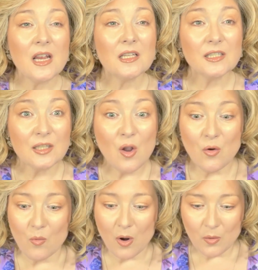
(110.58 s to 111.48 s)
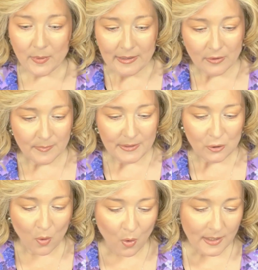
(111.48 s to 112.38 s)
So what are we going to be
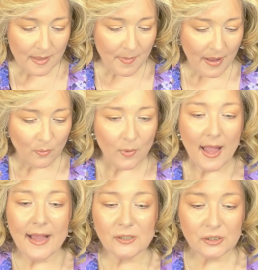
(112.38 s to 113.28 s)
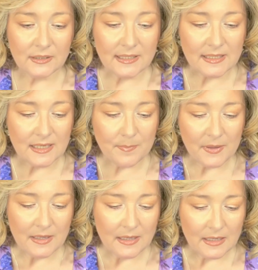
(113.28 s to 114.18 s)
talking about? We're actually
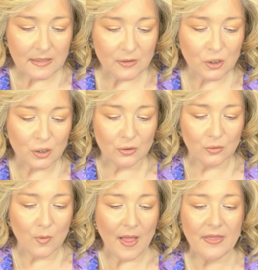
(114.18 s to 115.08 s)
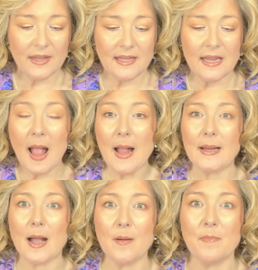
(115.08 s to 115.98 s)
dipping into the
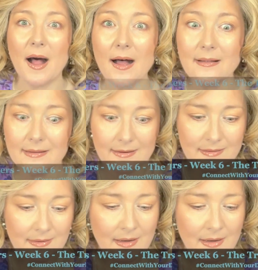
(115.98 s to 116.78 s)
Kabbalah.